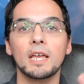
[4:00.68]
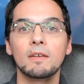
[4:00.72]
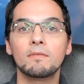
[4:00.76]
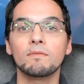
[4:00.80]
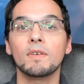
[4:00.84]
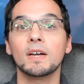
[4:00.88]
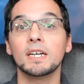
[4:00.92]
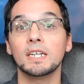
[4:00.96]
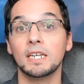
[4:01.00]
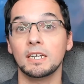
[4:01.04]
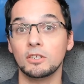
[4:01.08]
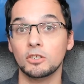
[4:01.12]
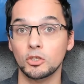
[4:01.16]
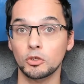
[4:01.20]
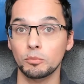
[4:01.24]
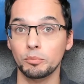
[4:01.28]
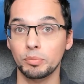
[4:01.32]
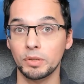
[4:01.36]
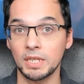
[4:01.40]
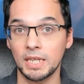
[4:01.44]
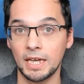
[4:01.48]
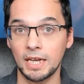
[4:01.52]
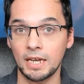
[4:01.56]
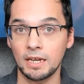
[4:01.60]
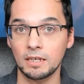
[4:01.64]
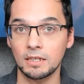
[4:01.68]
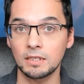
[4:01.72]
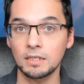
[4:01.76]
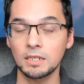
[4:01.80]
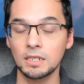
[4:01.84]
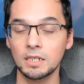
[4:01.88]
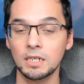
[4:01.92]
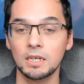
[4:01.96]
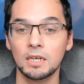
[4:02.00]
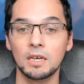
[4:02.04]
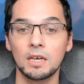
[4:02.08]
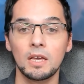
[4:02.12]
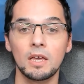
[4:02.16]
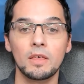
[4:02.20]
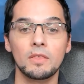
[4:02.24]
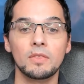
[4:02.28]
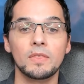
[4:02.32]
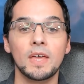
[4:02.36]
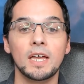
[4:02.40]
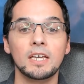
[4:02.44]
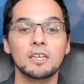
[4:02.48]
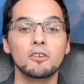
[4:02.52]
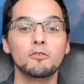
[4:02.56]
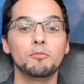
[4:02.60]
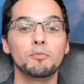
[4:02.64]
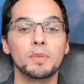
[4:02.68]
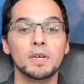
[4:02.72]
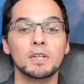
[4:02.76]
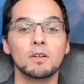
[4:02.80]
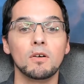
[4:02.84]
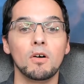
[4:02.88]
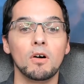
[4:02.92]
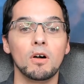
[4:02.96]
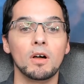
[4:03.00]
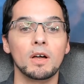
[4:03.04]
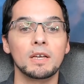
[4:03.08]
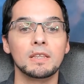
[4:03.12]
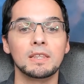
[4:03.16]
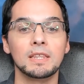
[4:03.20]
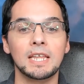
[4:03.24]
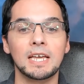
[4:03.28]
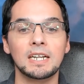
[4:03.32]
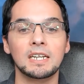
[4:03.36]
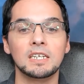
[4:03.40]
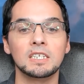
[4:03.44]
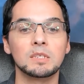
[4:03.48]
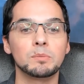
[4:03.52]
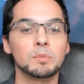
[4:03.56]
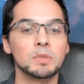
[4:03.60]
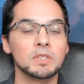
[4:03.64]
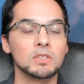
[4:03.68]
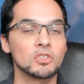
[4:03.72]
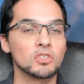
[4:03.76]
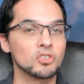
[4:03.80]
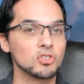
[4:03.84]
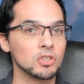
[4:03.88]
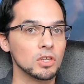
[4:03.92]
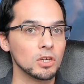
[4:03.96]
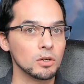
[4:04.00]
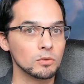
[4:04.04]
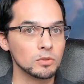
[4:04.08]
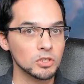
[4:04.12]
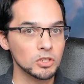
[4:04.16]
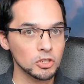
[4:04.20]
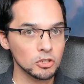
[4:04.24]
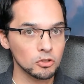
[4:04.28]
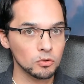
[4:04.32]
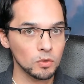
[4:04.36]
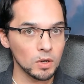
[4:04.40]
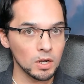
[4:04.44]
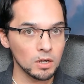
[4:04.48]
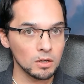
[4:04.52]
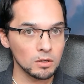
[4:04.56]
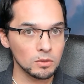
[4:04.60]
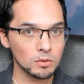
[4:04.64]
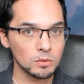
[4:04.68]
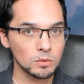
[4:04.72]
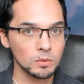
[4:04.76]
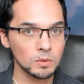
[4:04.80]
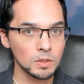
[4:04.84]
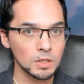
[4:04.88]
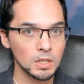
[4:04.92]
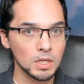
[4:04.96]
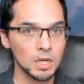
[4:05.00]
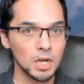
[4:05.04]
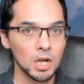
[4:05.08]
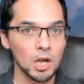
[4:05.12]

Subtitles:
financial plan that you've been on that has been slow to grow,